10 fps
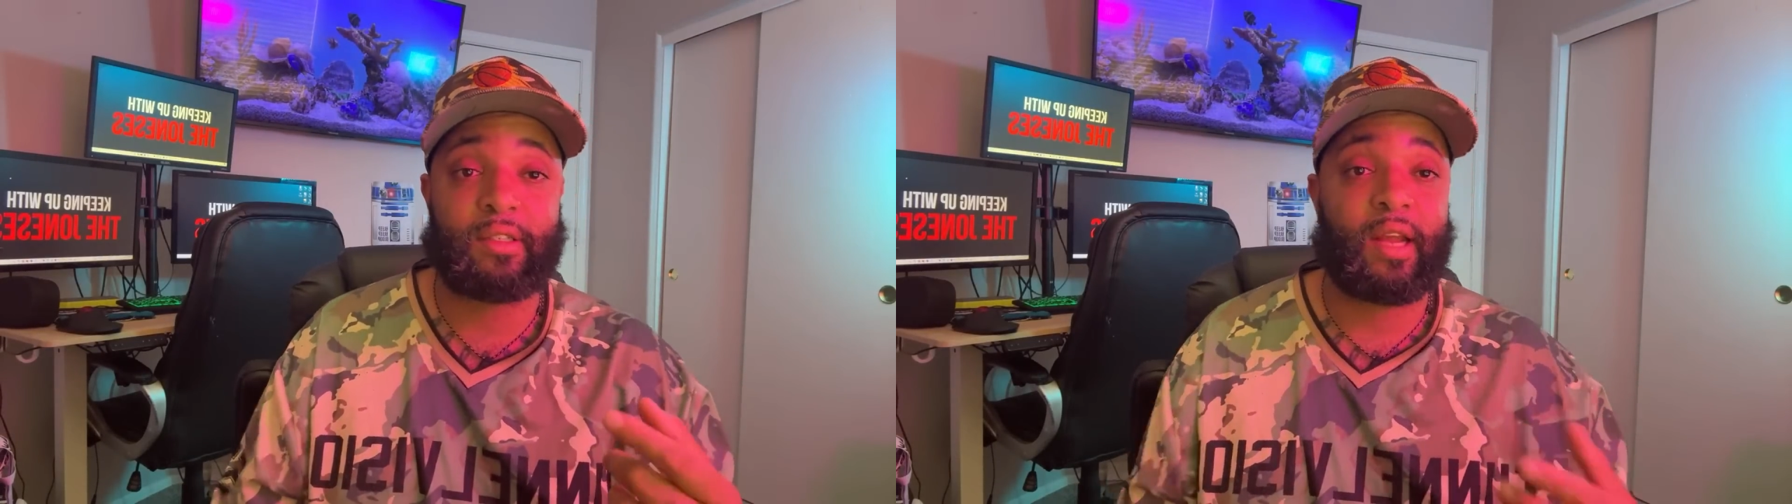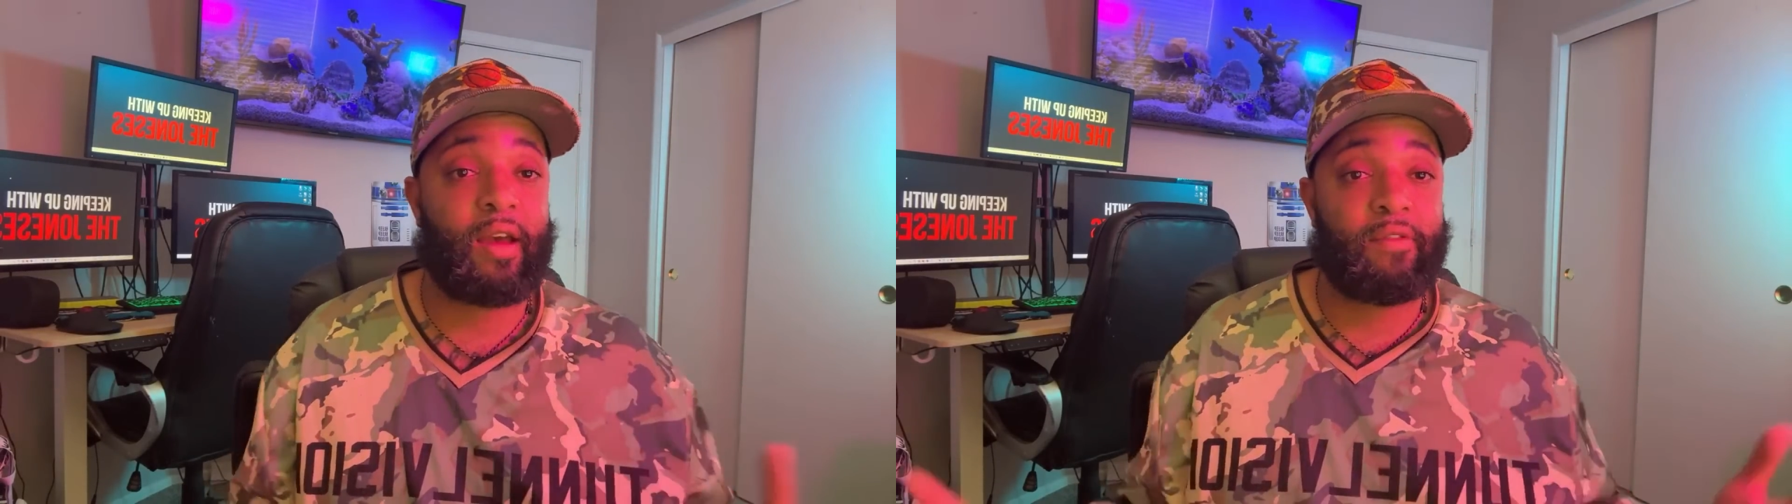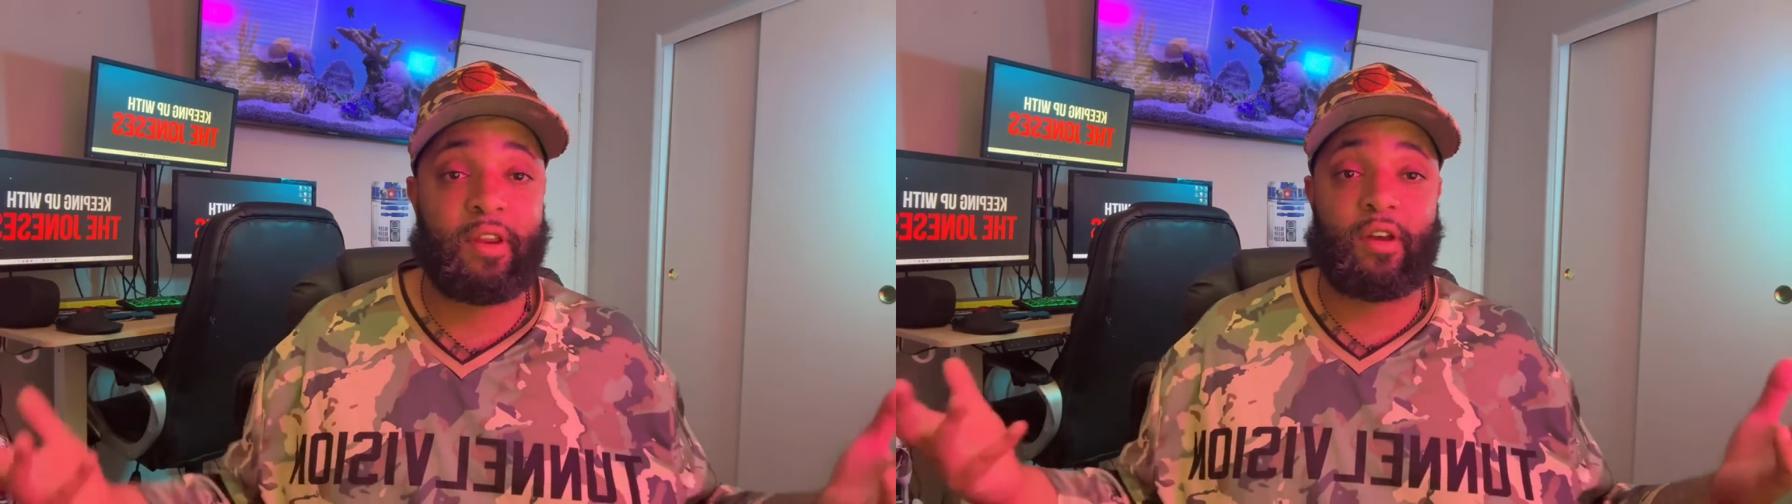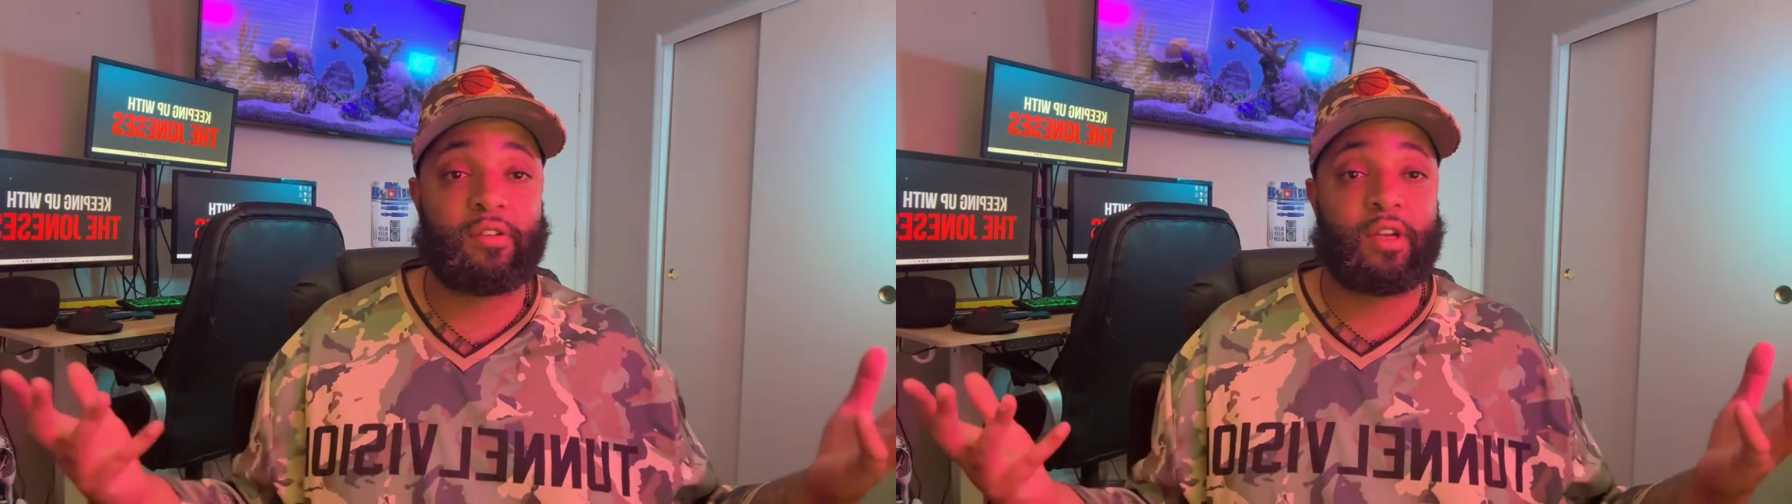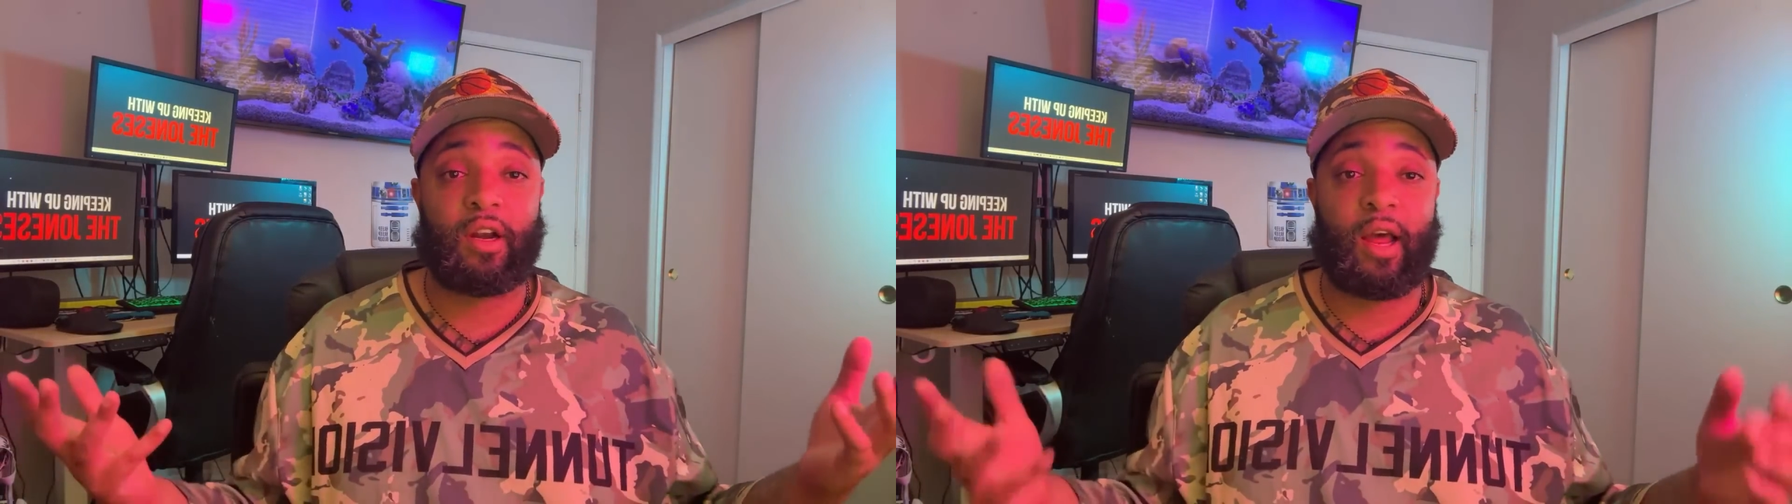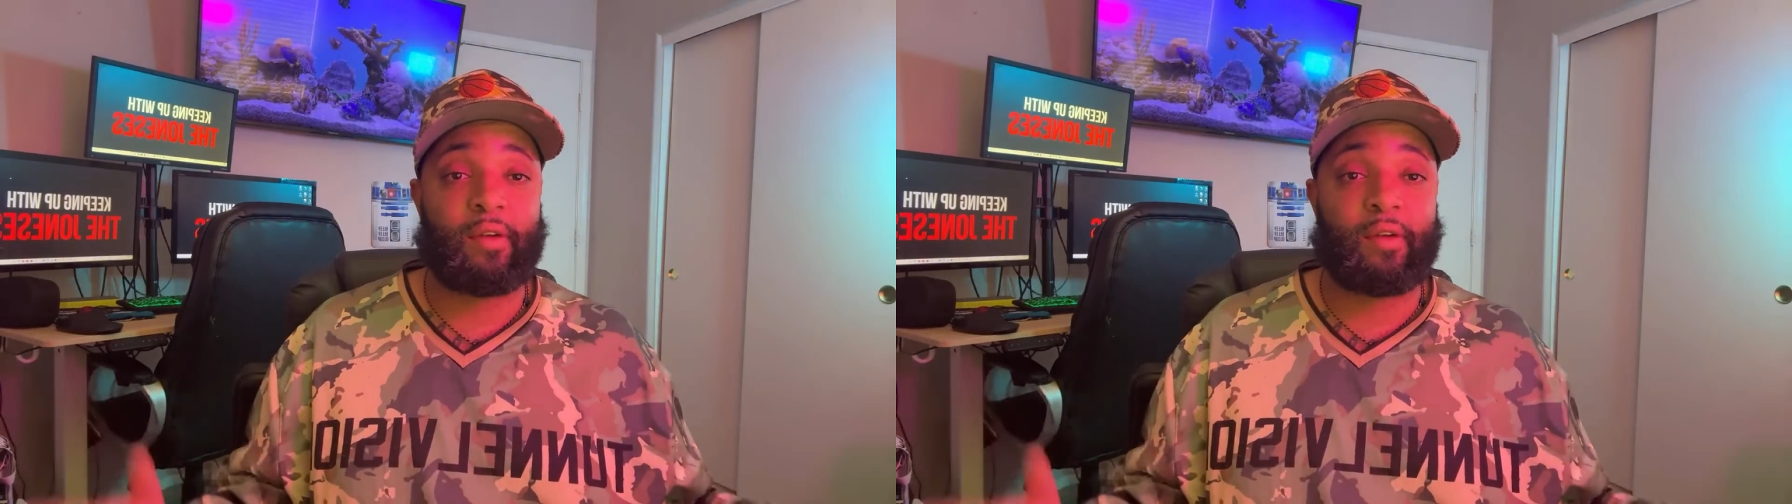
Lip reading: I have videos that are like